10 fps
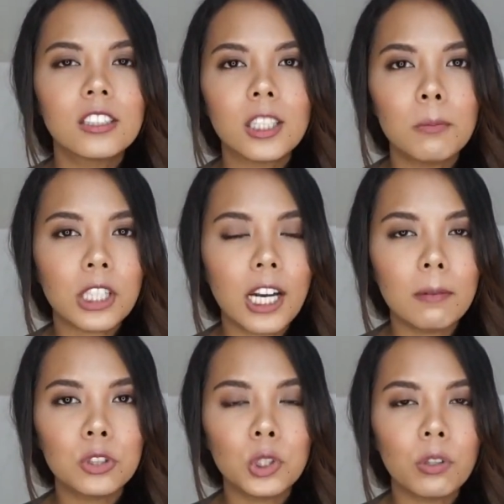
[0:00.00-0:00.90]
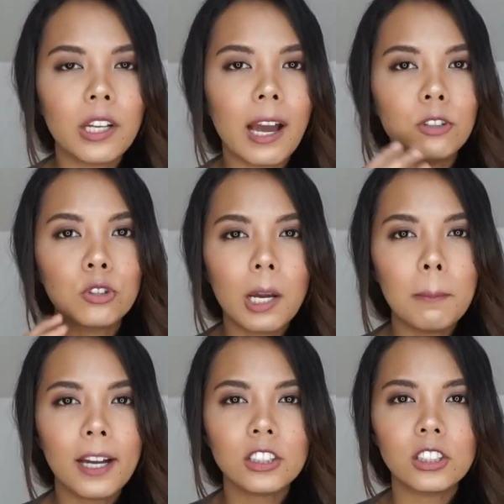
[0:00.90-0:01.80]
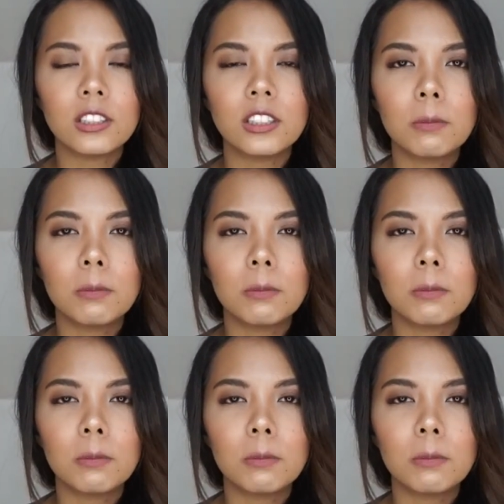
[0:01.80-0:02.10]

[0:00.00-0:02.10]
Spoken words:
Sometimes you would have dry patches,